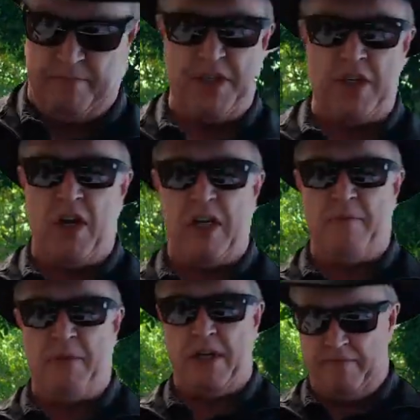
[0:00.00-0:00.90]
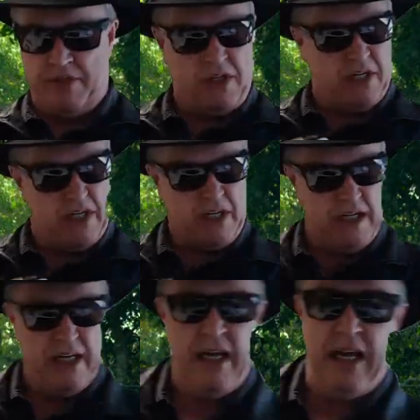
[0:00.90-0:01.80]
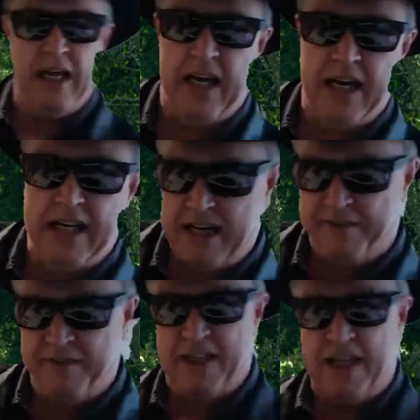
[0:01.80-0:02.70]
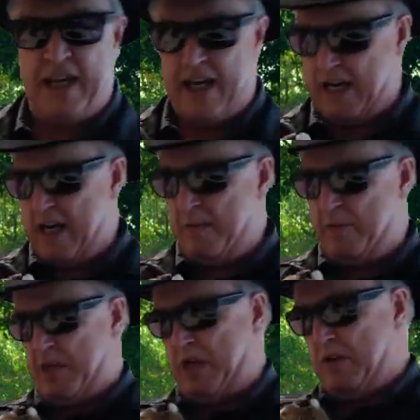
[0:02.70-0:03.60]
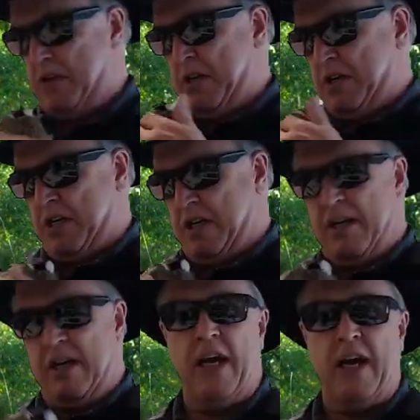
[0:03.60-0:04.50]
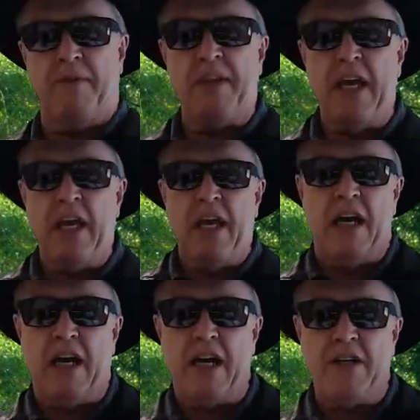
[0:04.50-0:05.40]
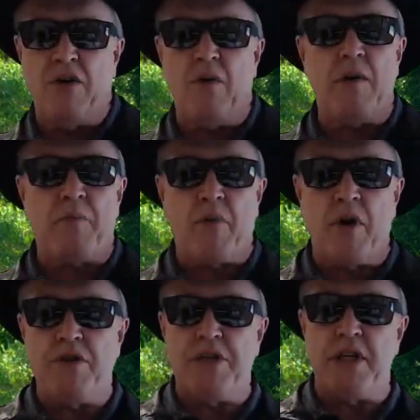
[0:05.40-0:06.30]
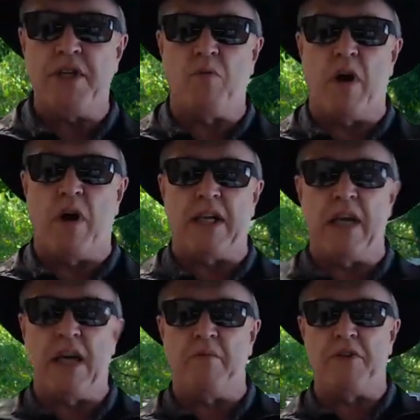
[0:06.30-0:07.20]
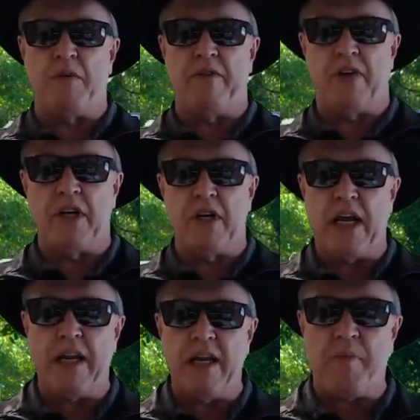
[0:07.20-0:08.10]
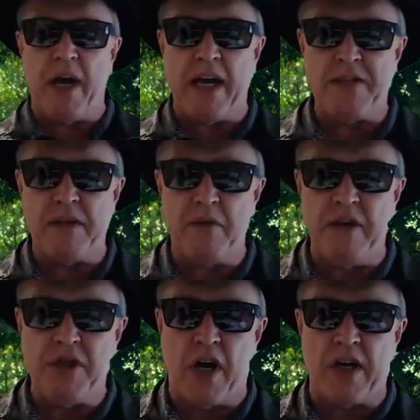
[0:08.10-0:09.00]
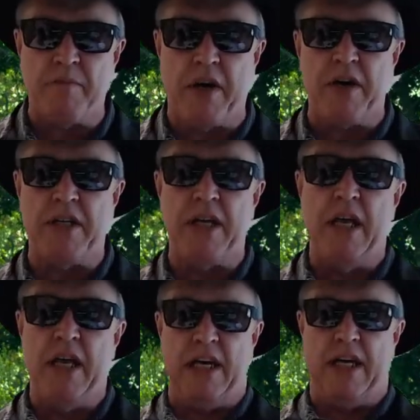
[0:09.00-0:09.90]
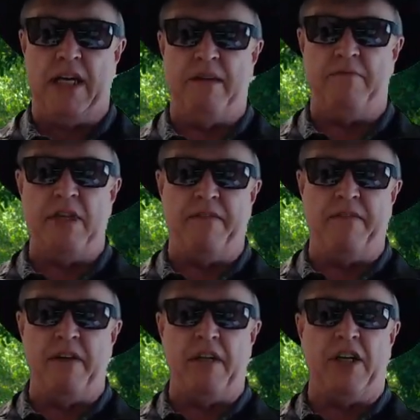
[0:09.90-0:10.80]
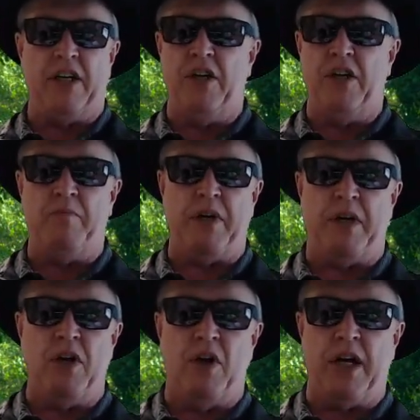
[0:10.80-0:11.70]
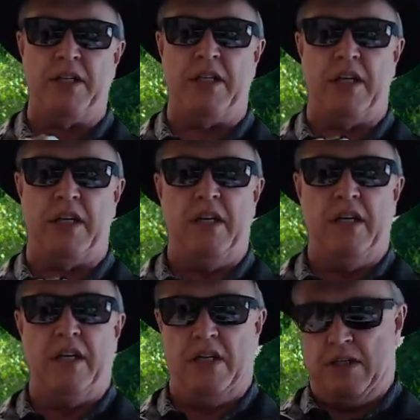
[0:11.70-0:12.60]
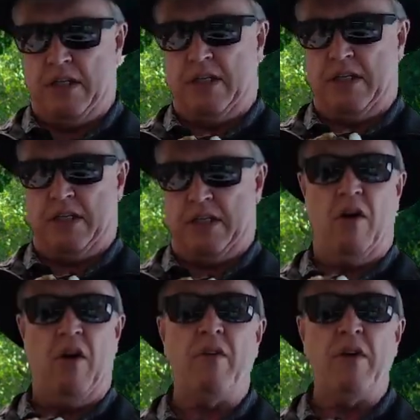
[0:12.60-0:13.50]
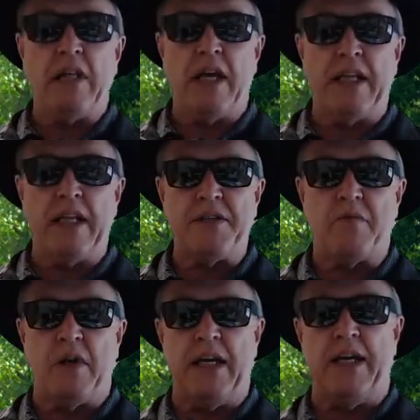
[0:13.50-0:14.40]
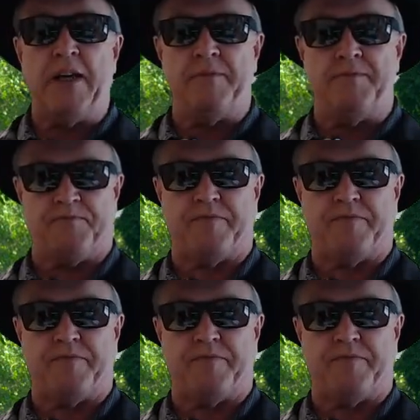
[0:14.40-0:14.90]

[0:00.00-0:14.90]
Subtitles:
Yep, it's gone there, buddy. Sorry. Definitely had an appetite on, didn't you there? Yeah. Don't approach these wild animals. We've learned that in the past, and we've talked about it. Definitely cute, but not always like this one here.